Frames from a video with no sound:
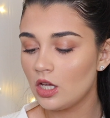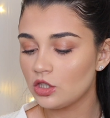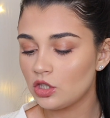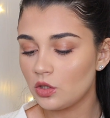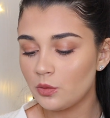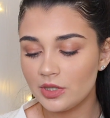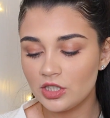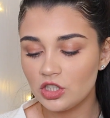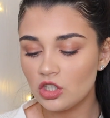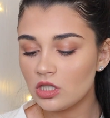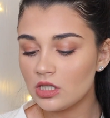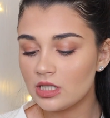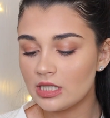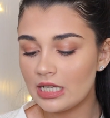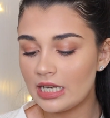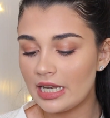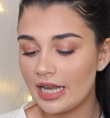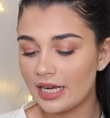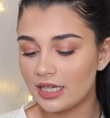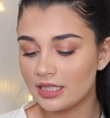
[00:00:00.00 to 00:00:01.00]
So we just
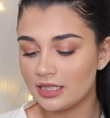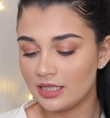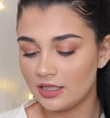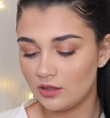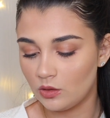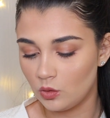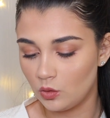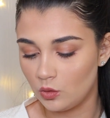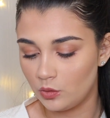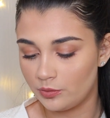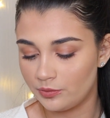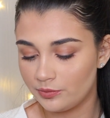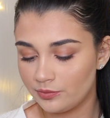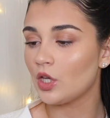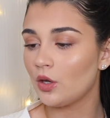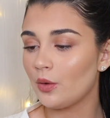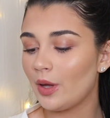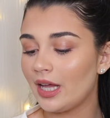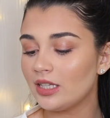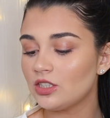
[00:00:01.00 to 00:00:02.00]
select it all.
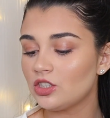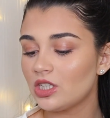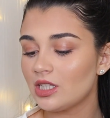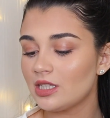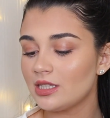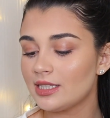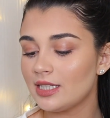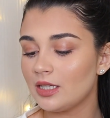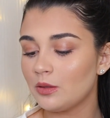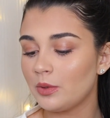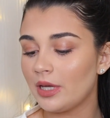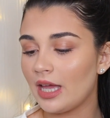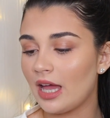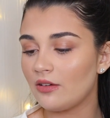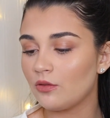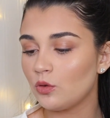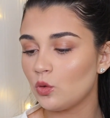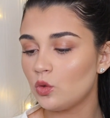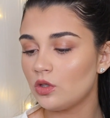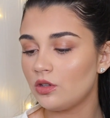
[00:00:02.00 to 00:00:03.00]
So as you can see, we
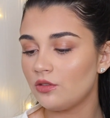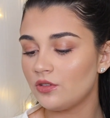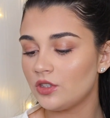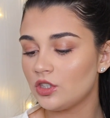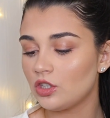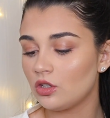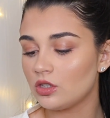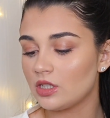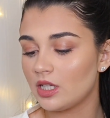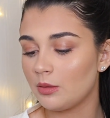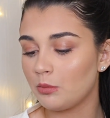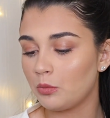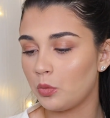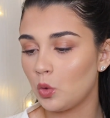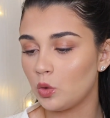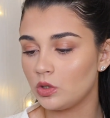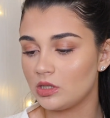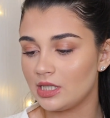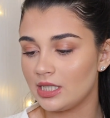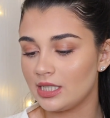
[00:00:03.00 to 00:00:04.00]
have all the videos
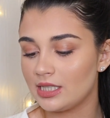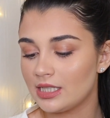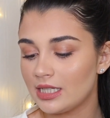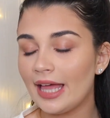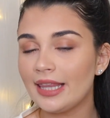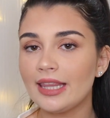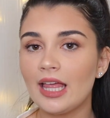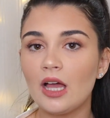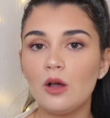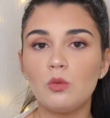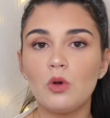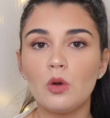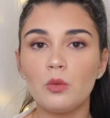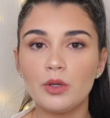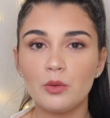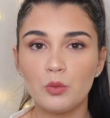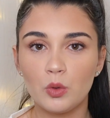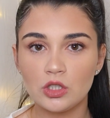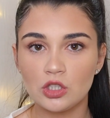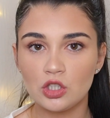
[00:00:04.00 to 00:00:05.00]
imported. And now what
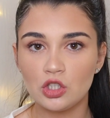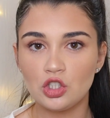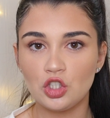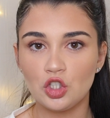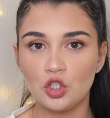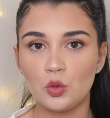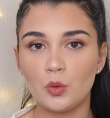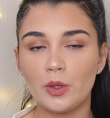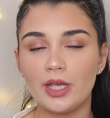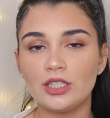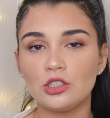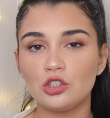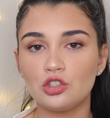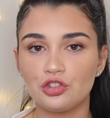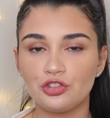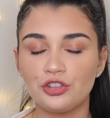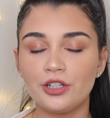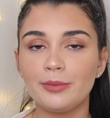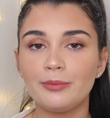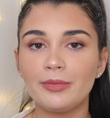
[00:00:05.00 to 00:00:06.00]
we want to do is
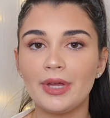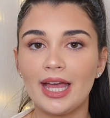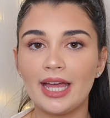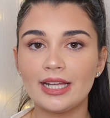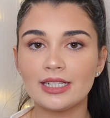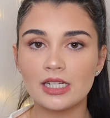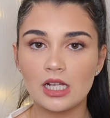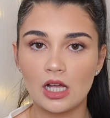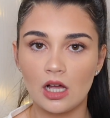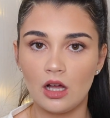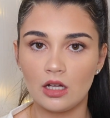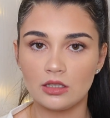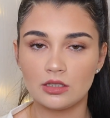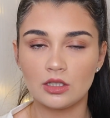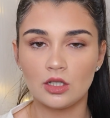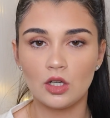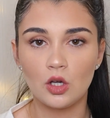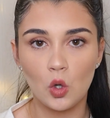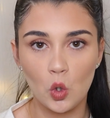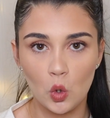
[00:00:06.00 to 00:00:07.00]
trim and
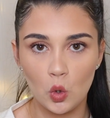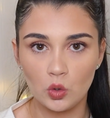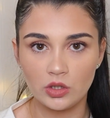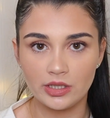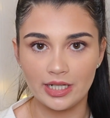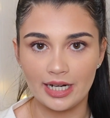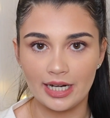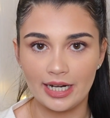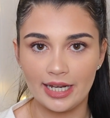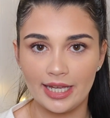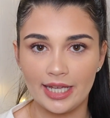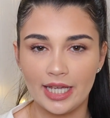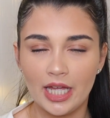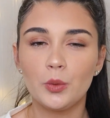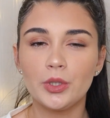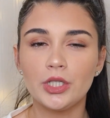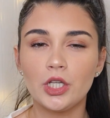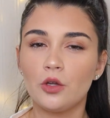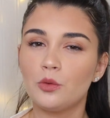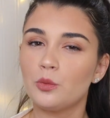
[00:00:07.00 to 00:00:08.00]
cut accordingly.
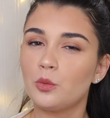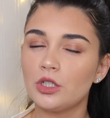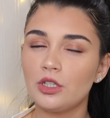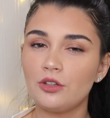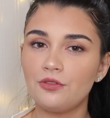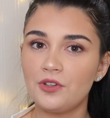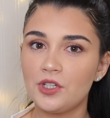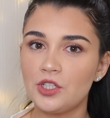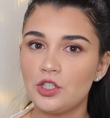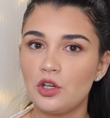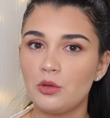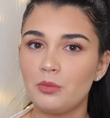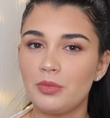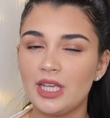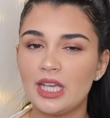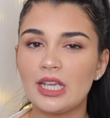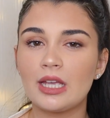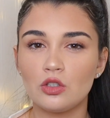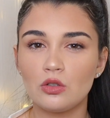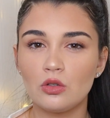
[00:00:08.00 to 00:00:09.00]
We don't want the video
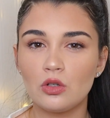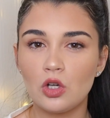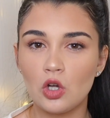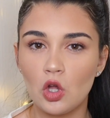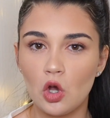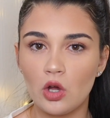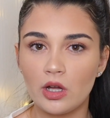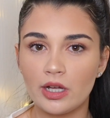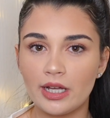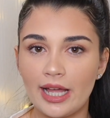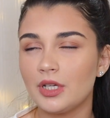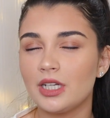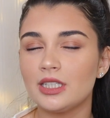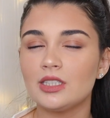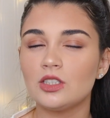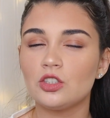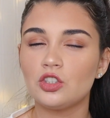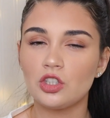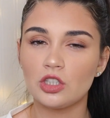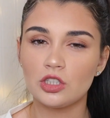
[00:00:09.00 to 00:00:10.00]
being too long,
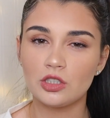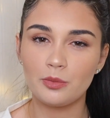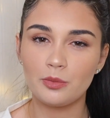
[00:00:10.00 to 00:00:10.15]
because it's just